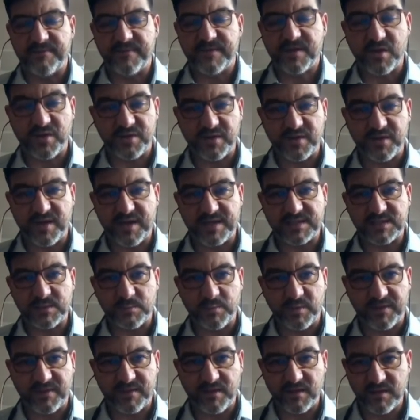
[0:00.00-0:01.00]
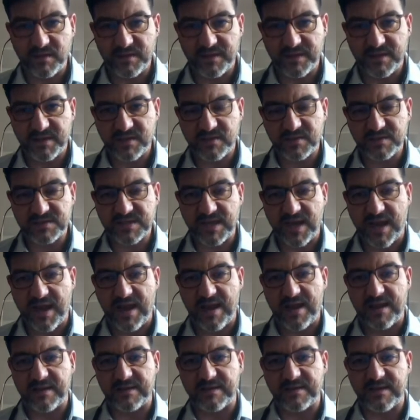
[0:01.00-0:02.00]
conjugated with oligos,
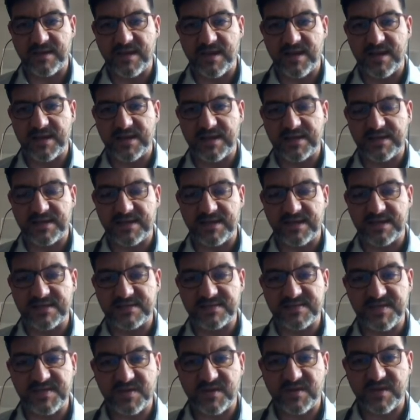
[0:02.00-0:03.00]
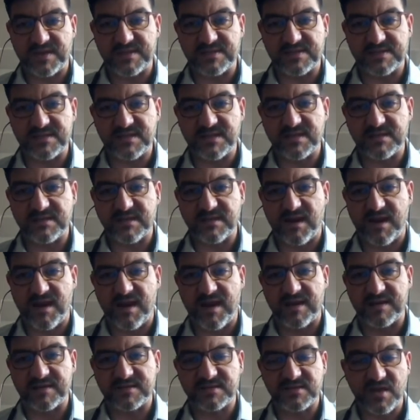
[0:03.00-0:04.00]
and as you can see, there
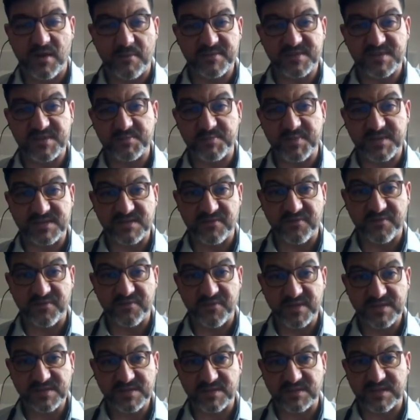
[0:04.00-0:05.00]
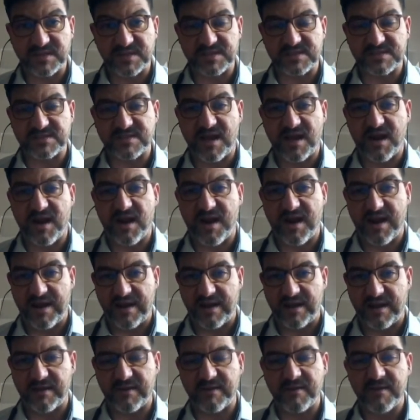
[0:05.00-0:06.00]
are some specificities that
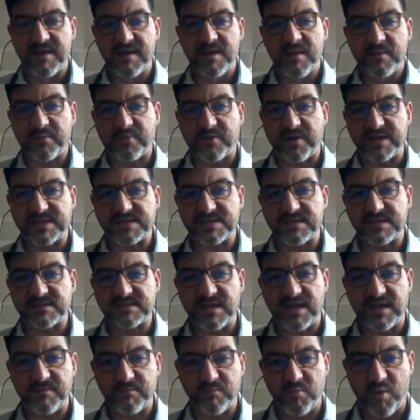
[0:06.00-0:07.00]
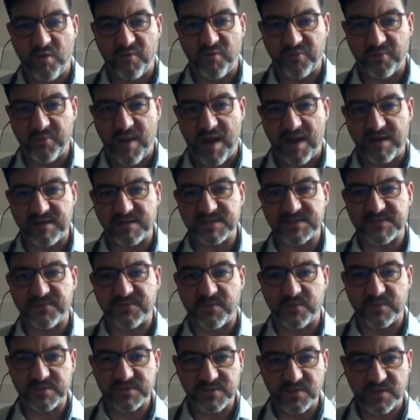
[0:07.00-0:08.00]
are present in both panels
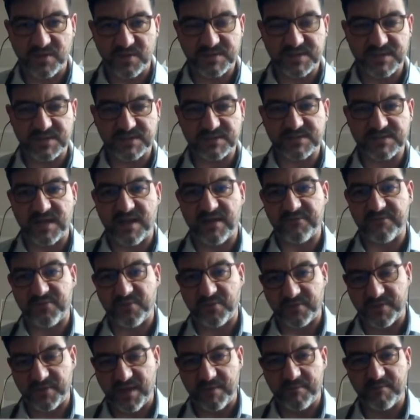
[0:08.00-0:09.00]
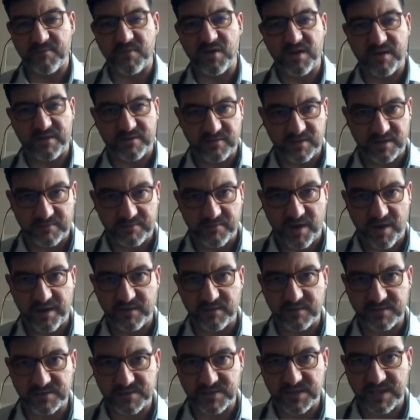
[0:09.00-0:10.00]
for sortings and for the molecular
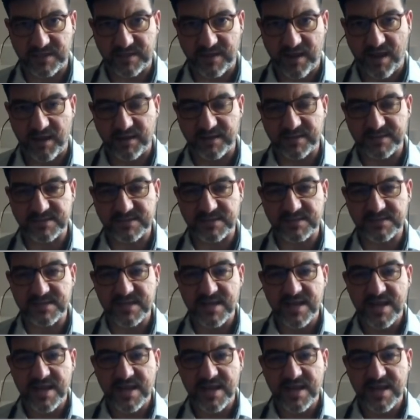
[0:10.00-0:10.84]
biology analysis.